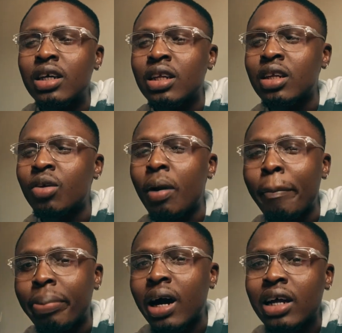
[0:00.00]
They were
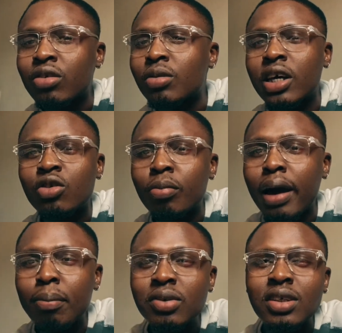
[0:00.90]
bad. Sometimes you
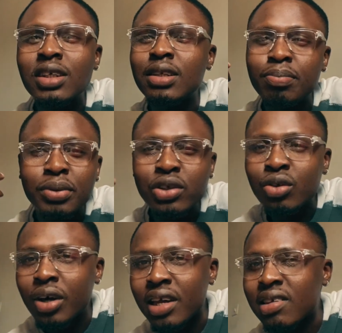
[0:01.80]
buy biscuit, breeze
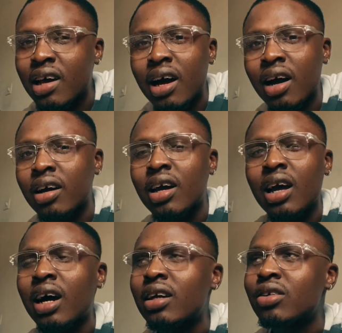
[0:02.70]
don't enter,
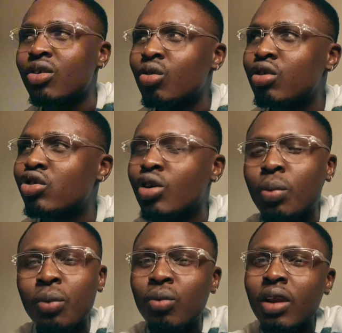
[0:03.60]
and the
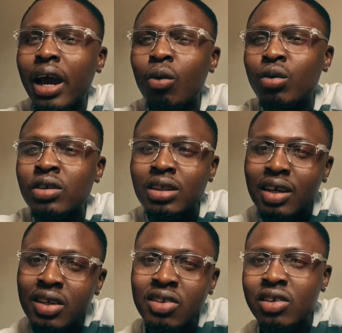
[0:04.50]
shop was
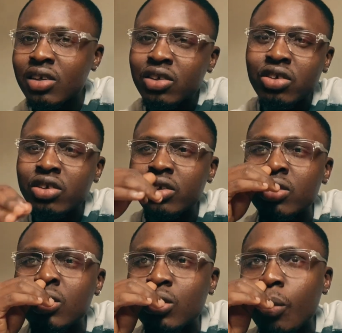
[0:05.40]
dirty.
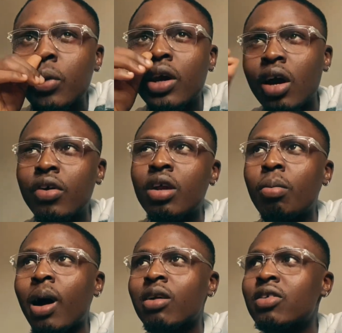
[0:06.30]
She stopped caring
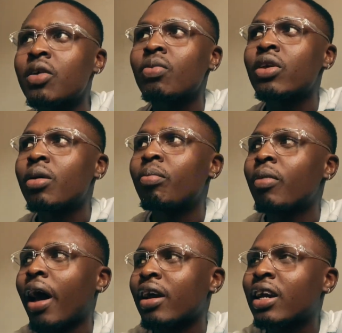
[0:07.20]
about
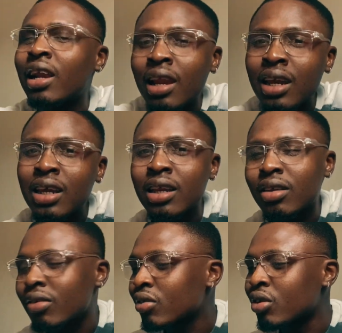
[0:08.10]

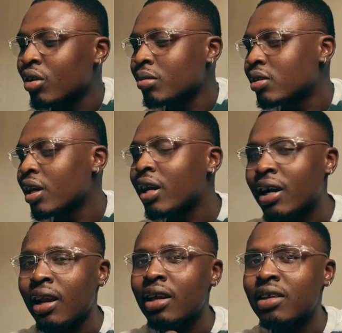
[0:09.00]
cleaning. You know what I'm saying?
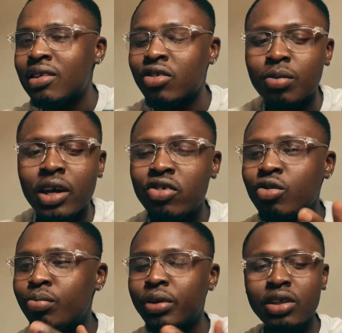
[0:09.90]
Cleaning things. Sometimes she
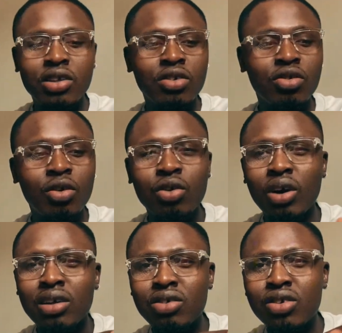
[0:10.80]
will bring things for you,
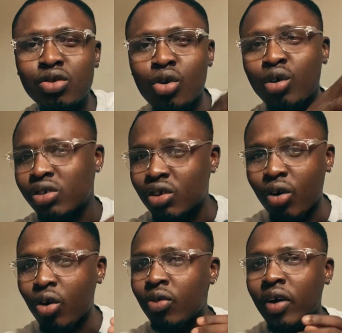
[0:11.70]
and it's dust
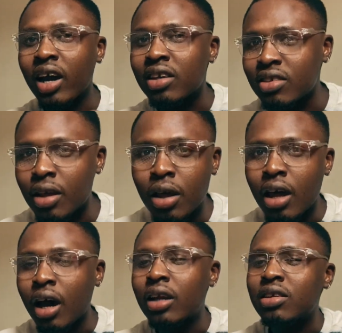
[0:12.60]
all over it,
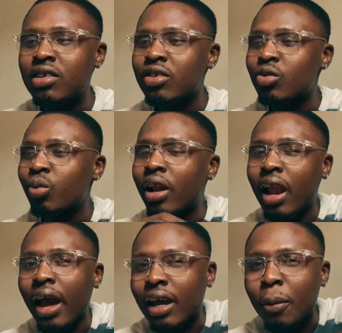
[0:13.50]
and the things were
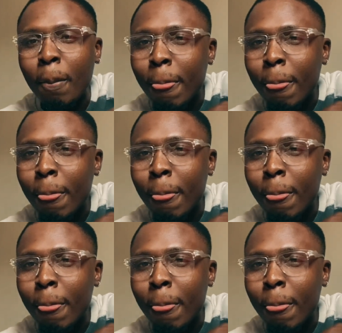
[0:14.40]
like